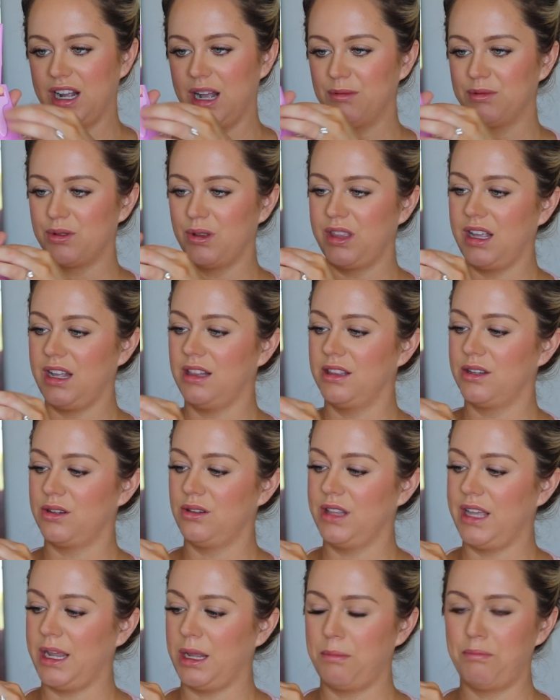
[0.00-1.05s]
It comes with like a
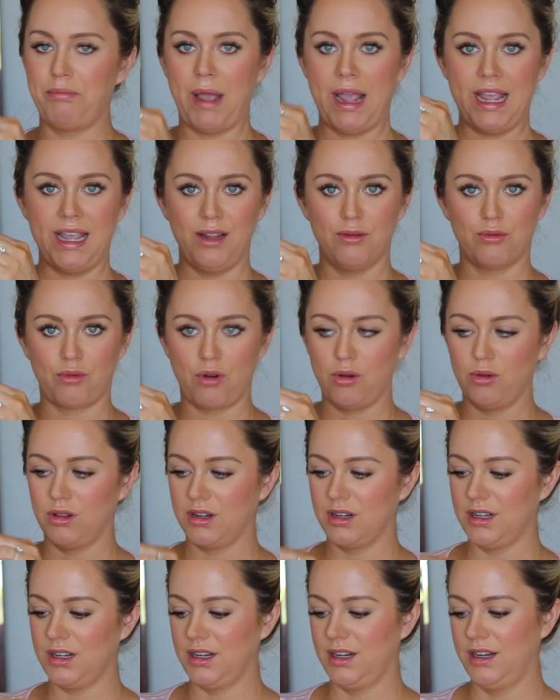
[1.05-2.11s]
little like paint
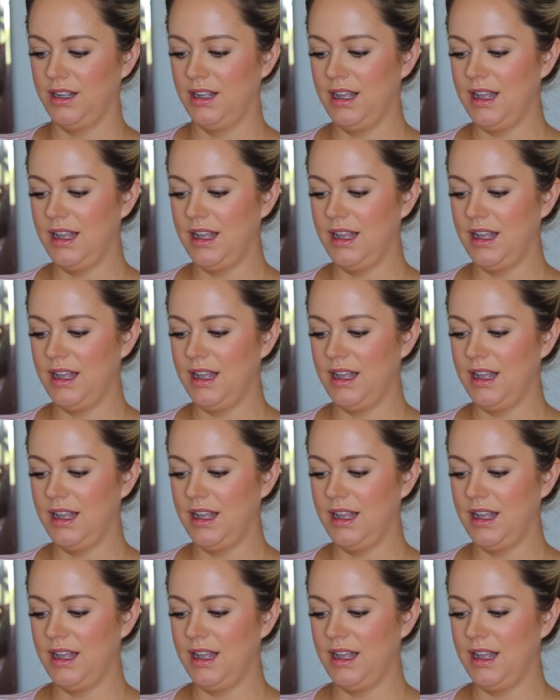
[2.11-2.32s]
roller,